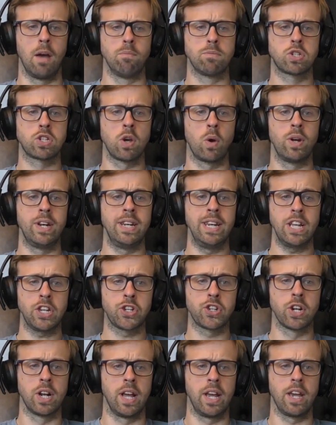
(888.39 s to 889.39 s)
So
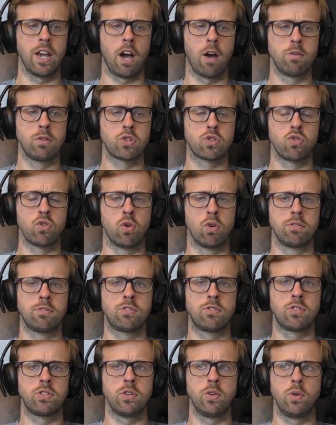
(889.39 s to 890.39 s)
initially I was drawn
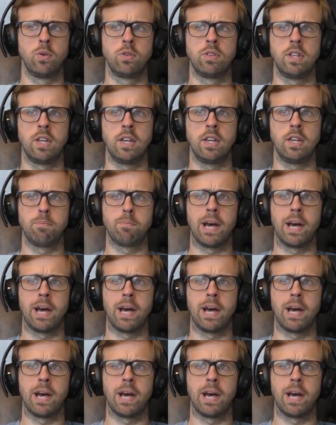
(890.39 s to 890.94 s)
to the